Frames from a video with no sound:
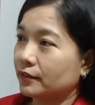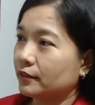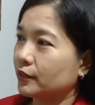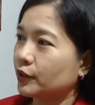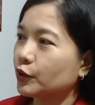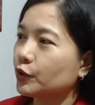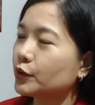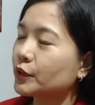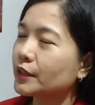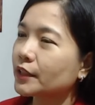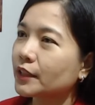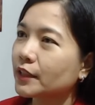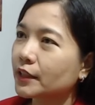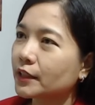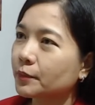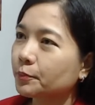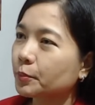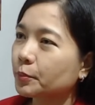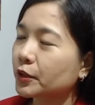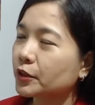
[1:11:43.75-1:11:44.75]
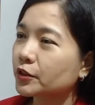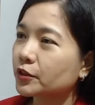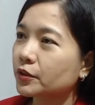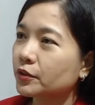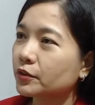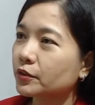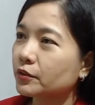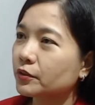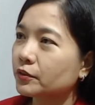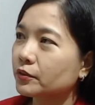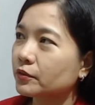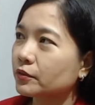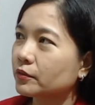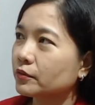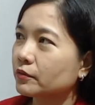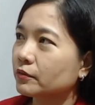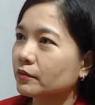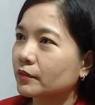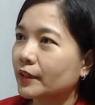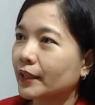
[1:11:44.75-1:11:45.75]
you see a person
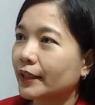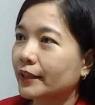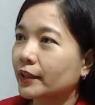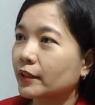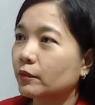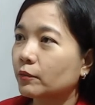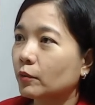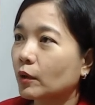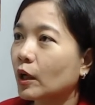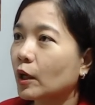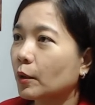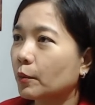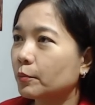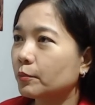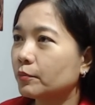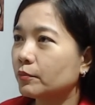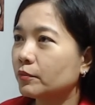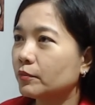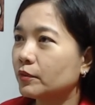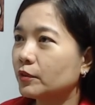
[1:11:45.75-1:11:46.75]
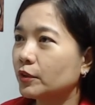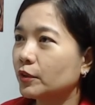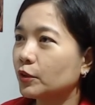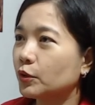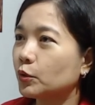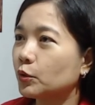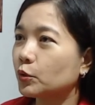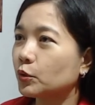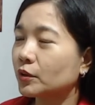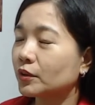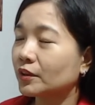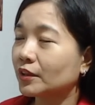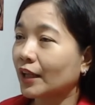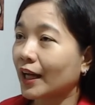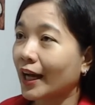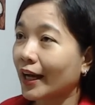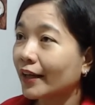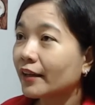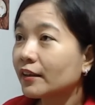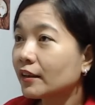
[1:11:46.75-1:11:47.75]
getting robbed, do mm-hmm. you
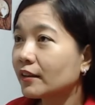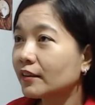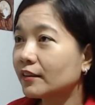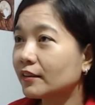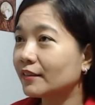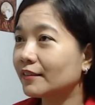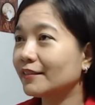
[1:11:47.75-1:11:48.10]
tag?